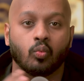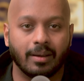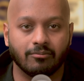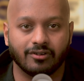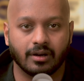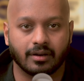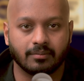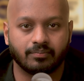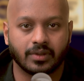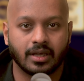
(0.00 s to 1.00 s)
web
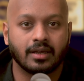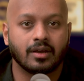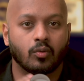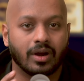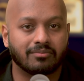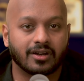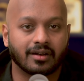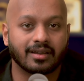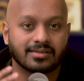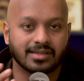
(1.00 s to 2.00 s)
filtering. Web
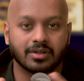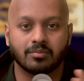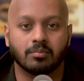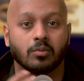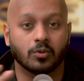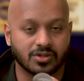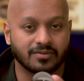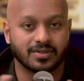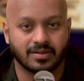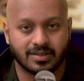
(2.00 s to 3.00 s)
filtering is something most of
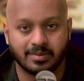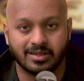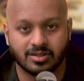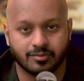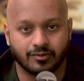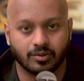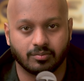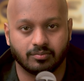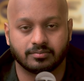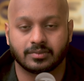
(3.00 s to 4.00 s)
us have experienced before.
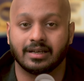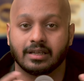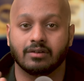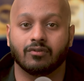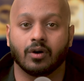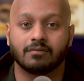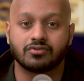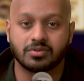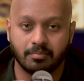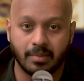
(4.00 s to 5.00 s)
It
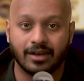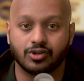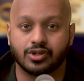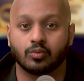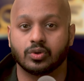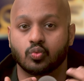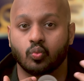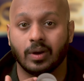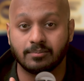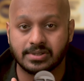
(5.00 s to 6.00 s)
involves managing which
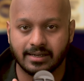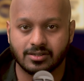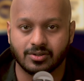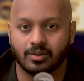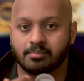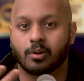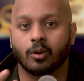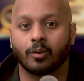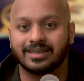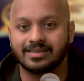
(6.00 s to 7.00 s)
websites your
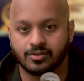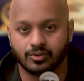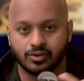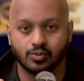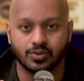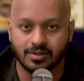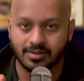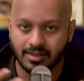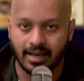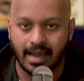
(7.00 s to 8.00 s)
employees or
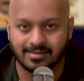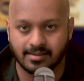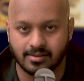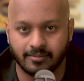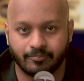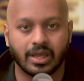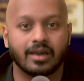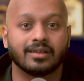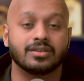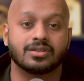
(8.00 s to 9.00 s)
users are accessing.
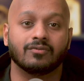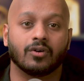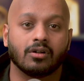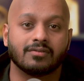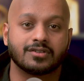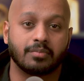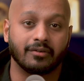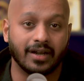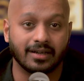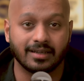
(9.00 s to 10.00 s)
This involves
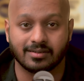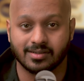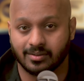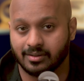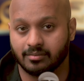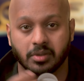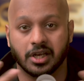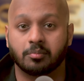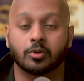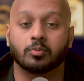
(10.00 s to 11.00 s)
preventing certain
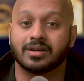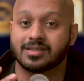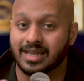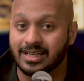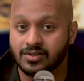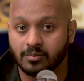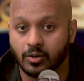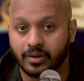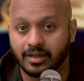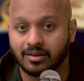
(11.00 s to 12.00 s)
inappropriate sites from
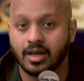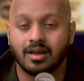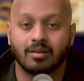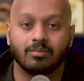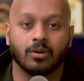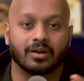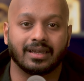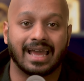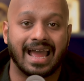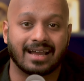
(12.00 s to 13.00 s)
loading,
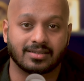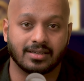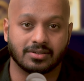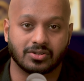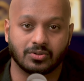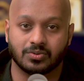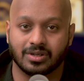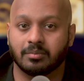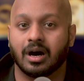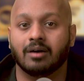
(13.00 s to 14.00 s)
blocking access to
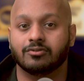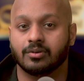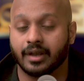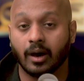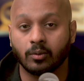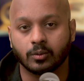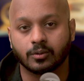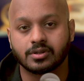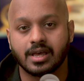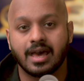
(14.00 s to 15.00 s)
some harmful
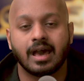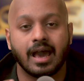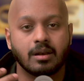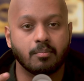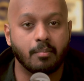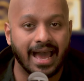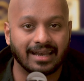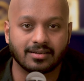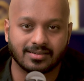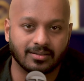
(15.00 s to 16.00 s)
downloads, and
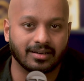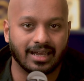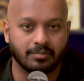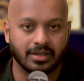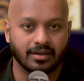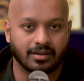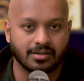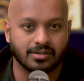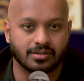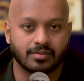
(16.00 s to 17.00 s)
banning certain IP
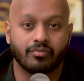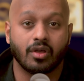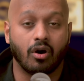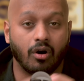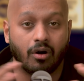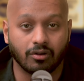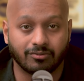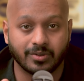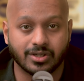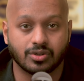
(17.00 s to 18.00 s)
addresses, all of
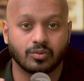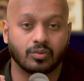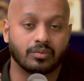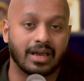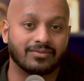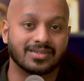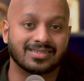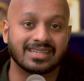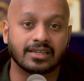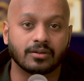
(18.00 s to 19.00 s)
which have the
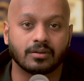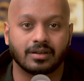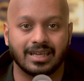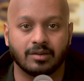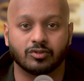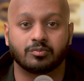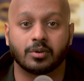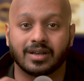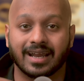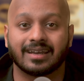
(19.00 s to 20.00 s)
singular aim of
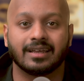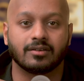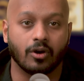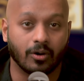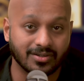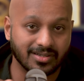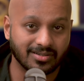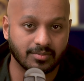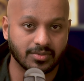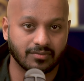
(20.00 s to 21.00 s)
protecting your
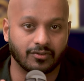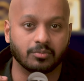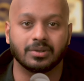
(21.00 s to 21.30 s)
systems from